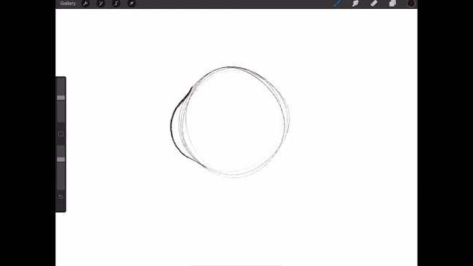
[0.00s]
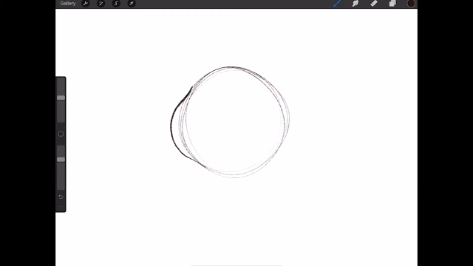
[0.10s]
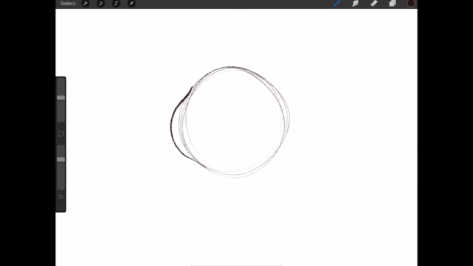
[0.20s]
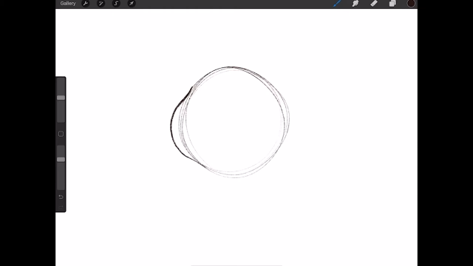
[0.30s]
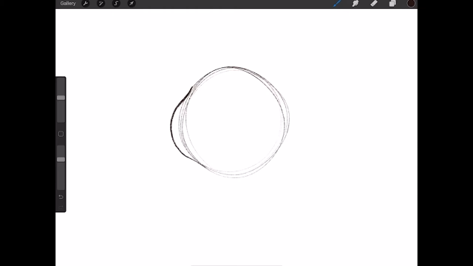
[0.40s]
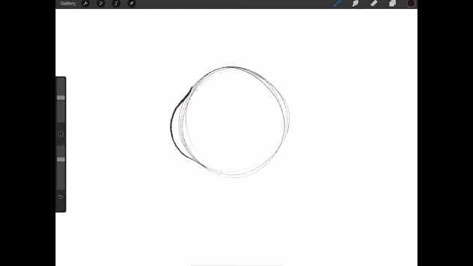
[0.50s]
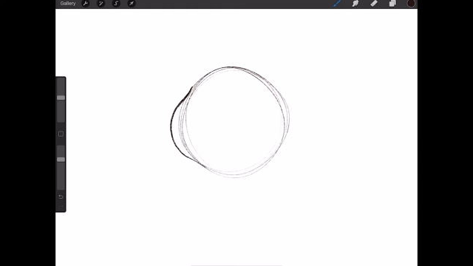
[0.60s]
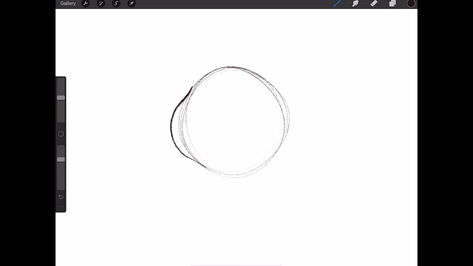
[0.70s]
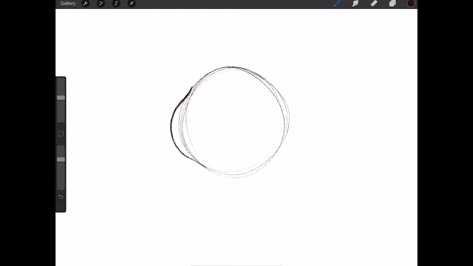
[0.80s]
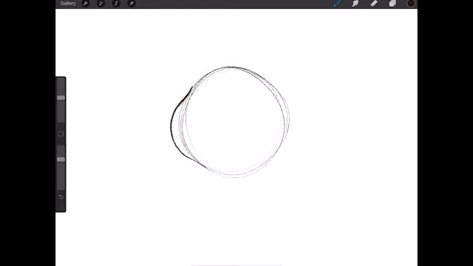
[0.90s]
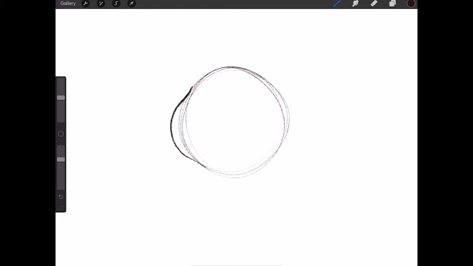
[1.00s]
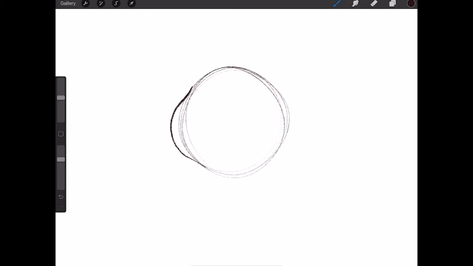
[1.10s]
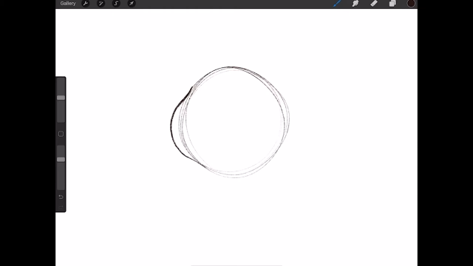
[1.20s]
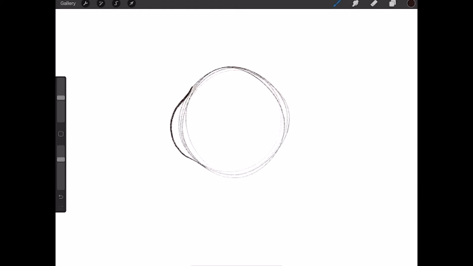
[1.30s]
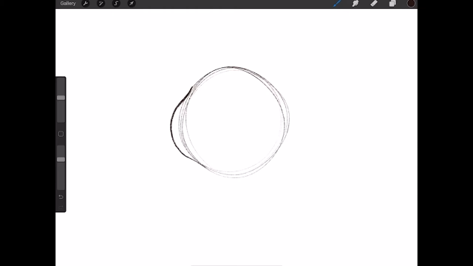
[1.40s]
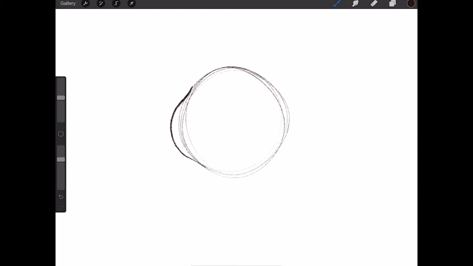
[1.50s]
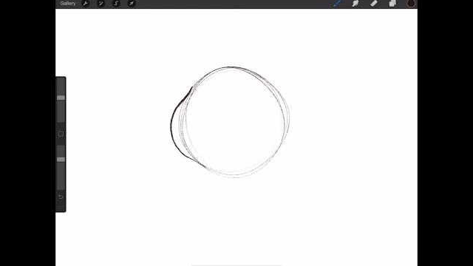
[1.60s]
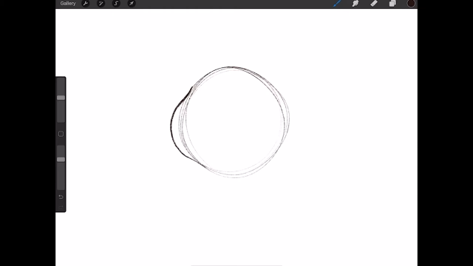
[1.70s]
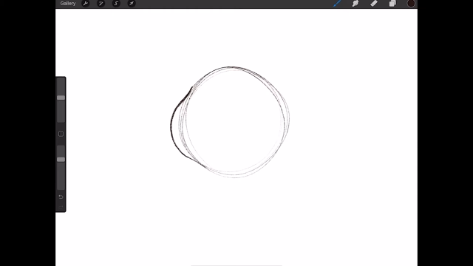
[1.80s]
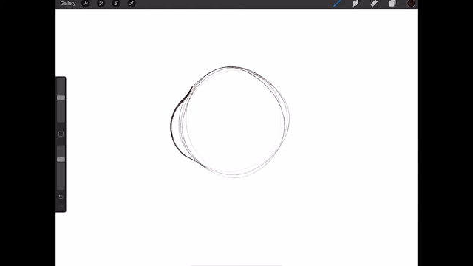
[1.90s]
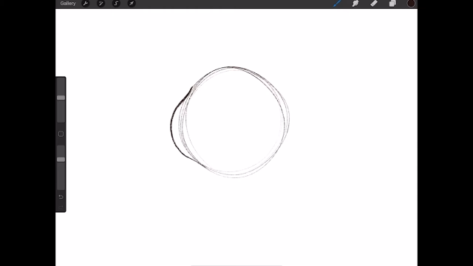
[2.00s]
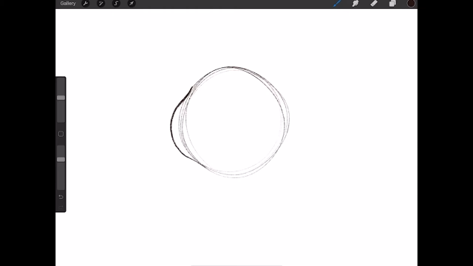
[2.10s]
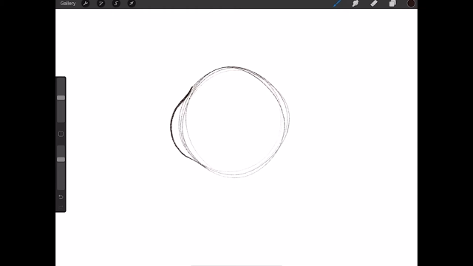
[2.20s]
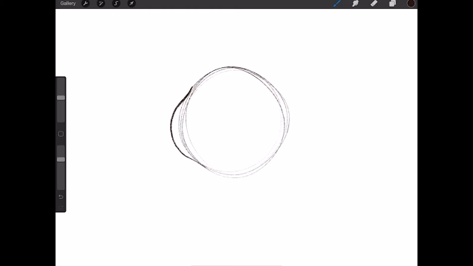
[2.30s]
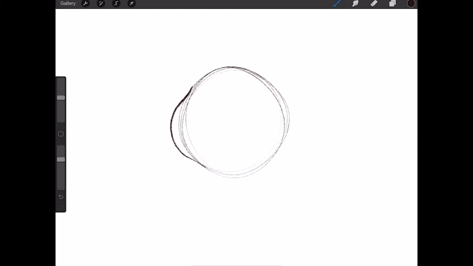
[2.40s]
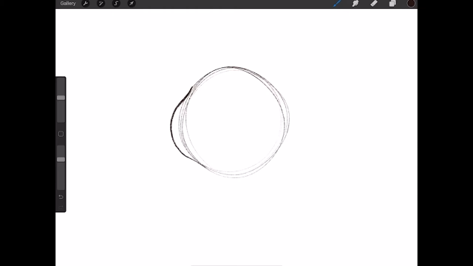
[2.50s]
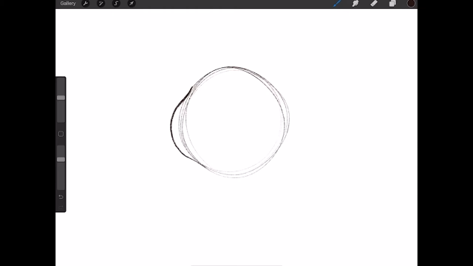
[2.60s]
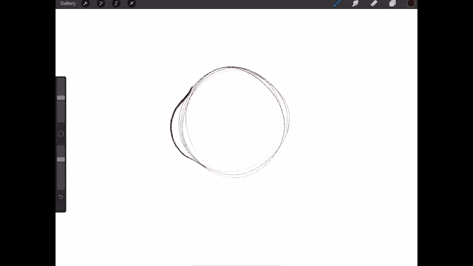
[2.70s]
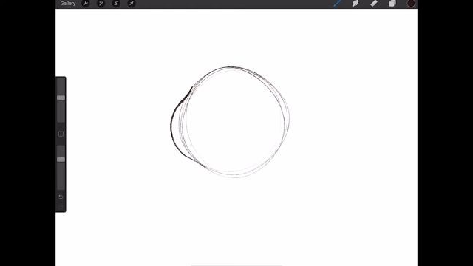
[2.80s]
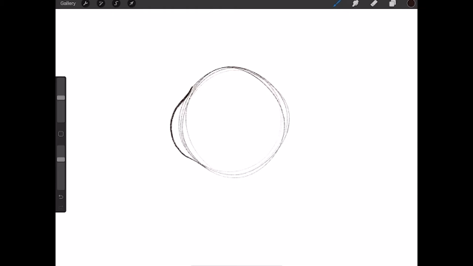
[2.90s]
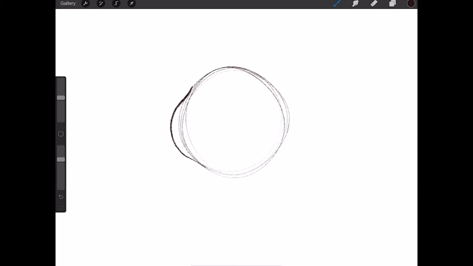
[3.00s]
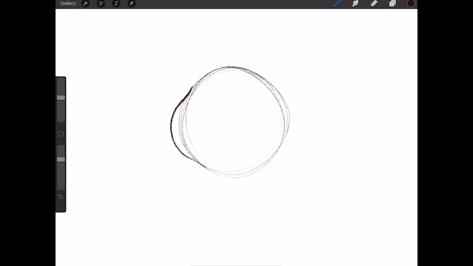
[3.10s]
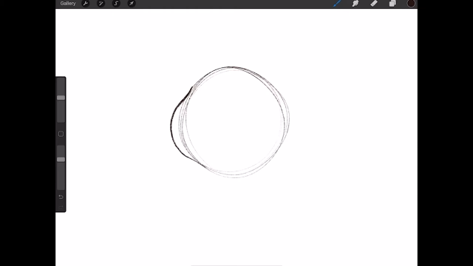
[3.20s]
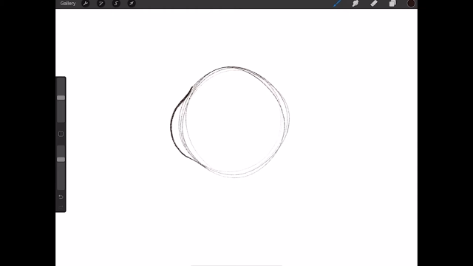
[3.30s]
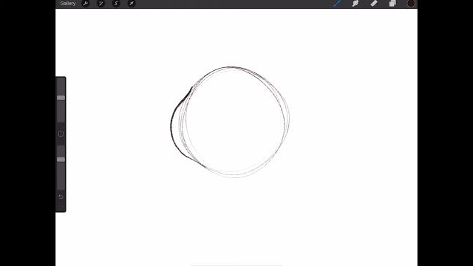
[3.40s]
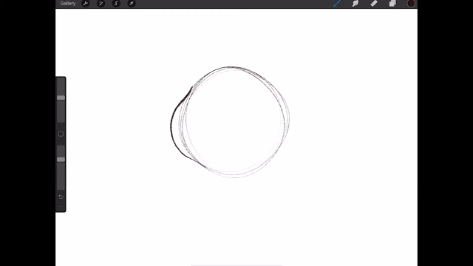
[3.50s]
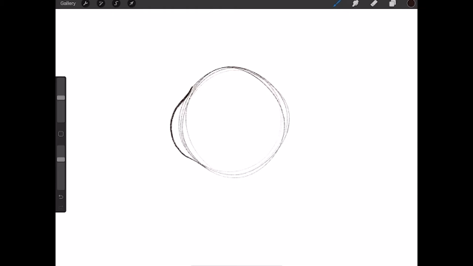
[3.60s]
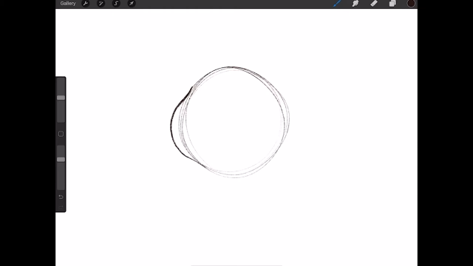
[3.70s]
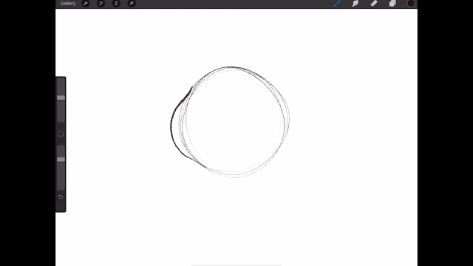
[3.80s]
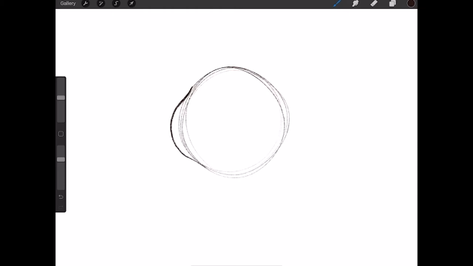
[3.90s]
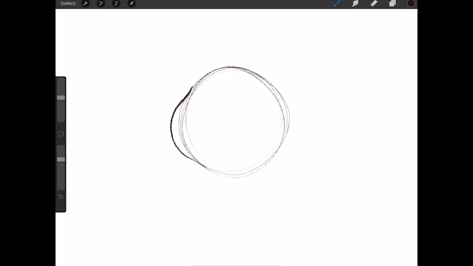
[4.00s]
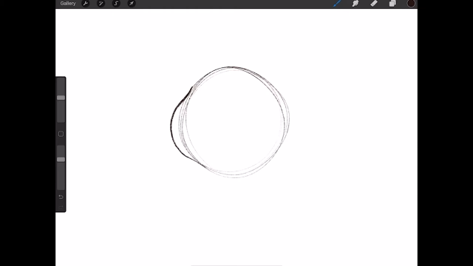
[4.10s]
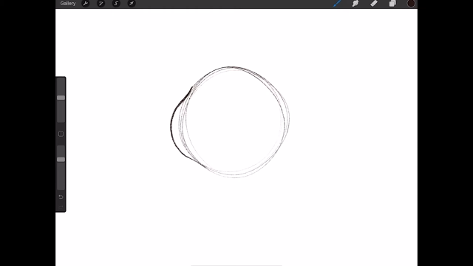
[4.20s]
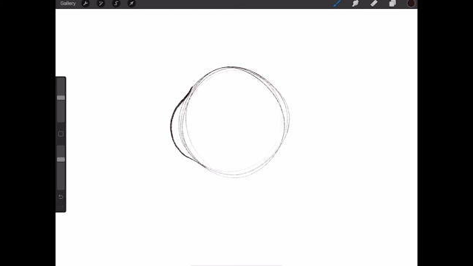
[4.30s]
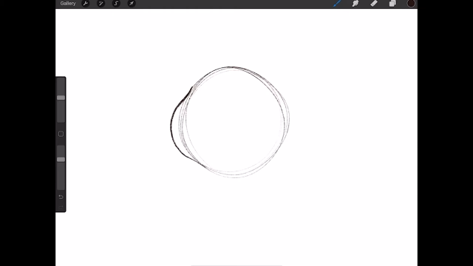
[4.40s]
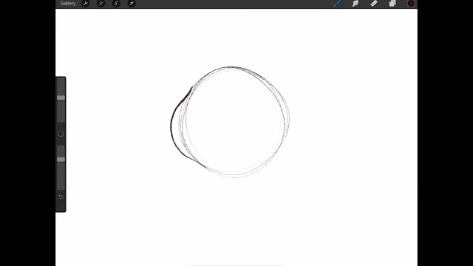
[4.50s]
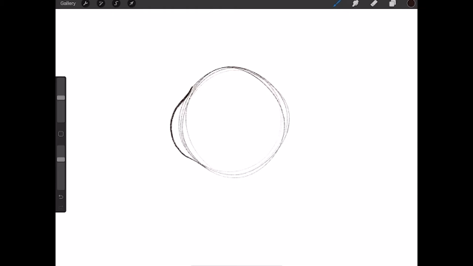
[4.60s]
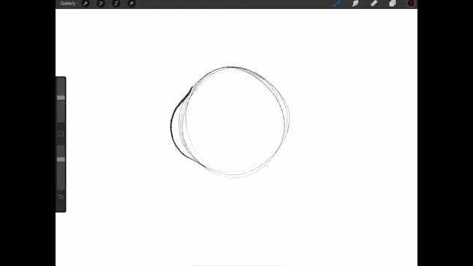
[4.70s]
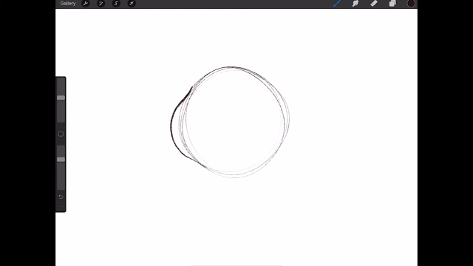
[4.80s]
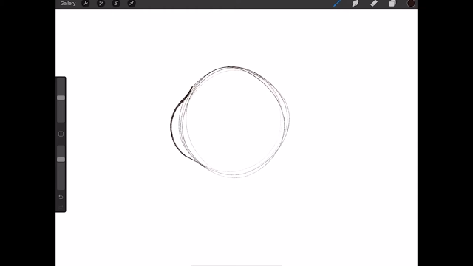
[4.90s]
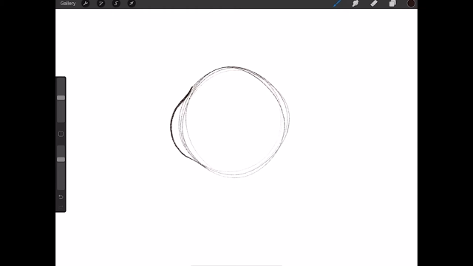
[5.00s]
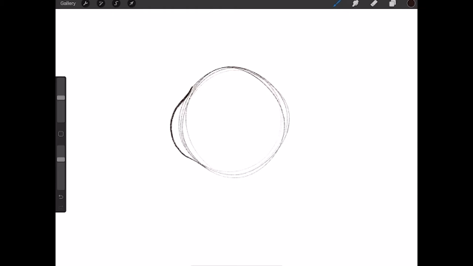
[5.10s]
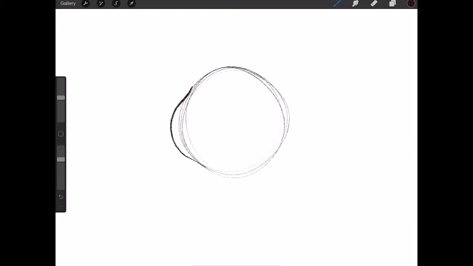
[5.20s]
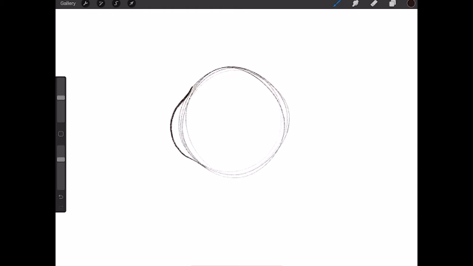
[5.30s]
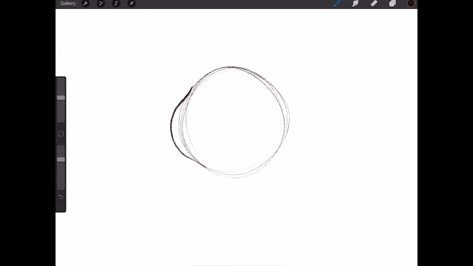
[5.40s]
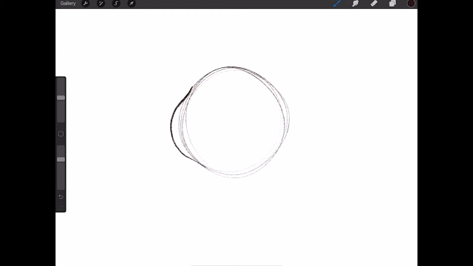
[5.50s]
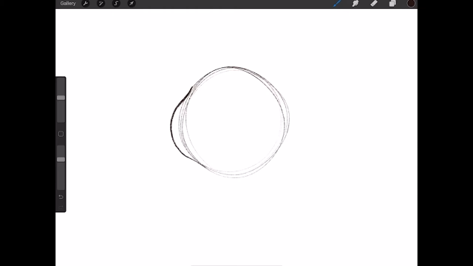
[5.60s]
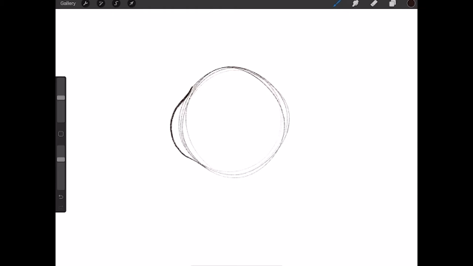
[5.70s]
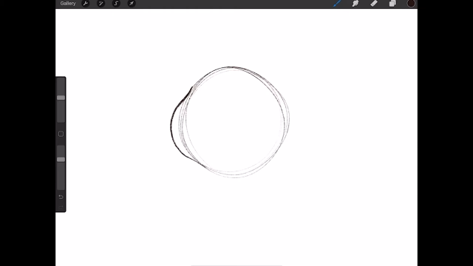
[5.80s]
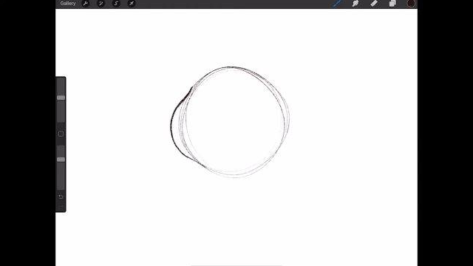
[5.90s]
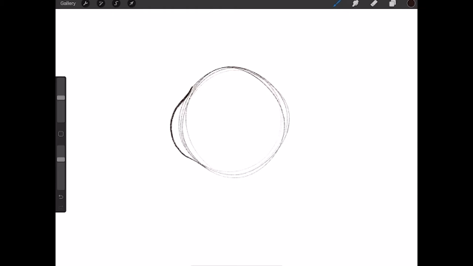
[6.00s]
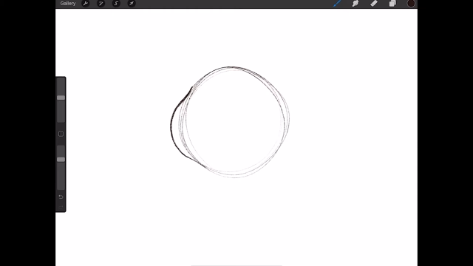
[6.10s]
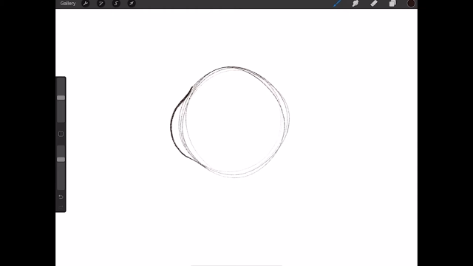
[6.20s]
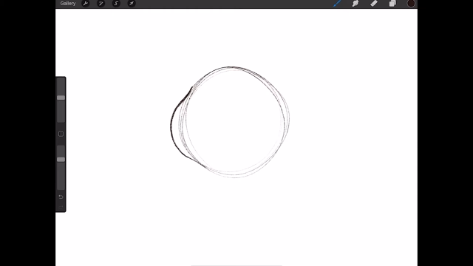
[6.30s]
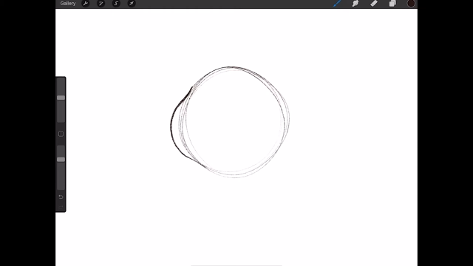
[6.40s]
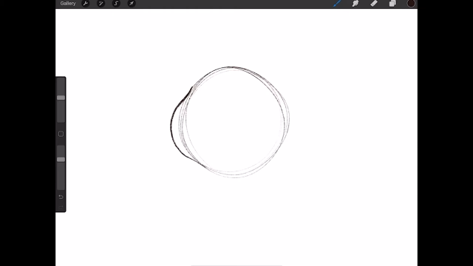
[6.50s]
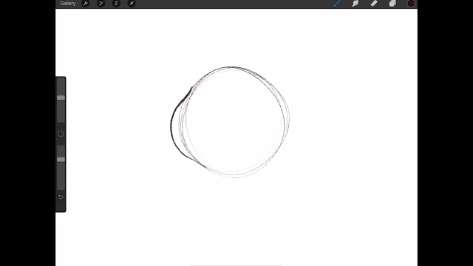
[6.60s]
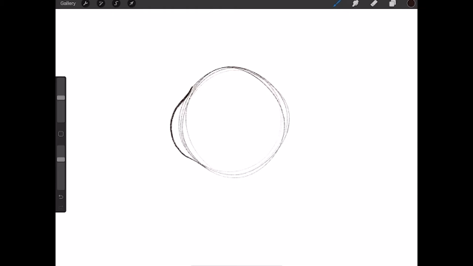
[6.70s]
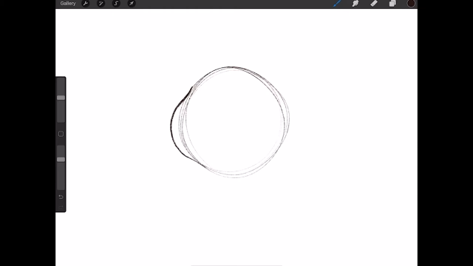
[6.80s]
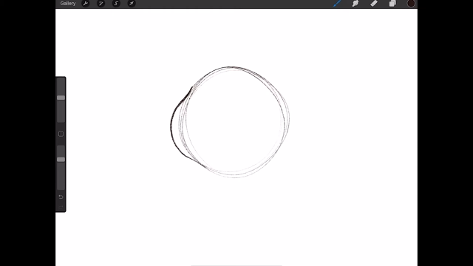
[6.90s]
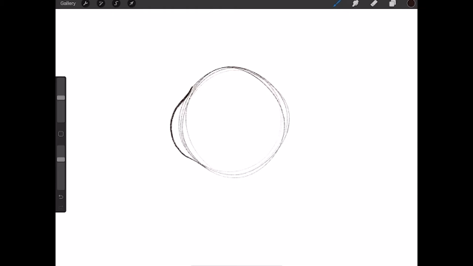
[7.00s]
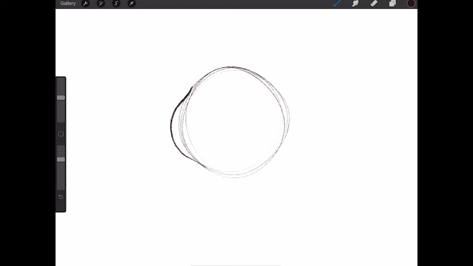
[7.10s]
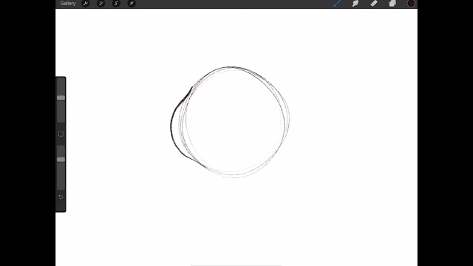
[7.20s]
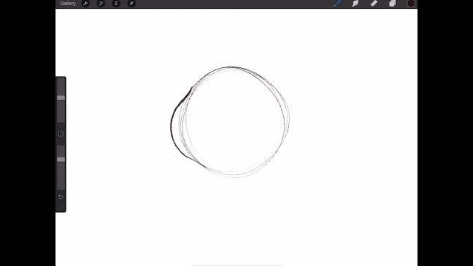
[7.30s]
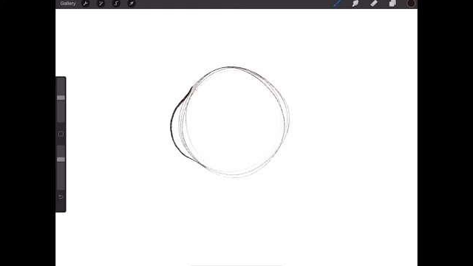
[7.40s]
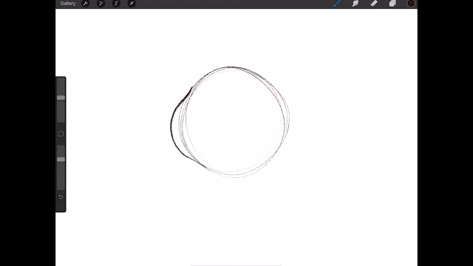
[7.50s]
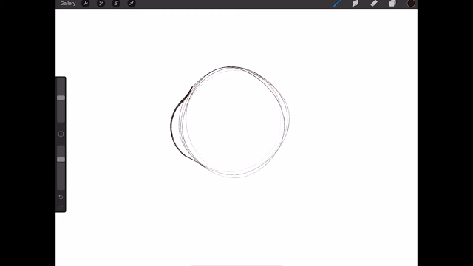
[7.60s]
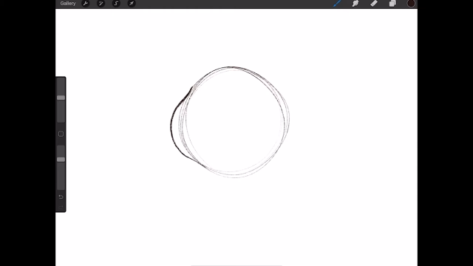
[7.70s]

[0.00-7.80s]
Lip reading: (no speaker visible)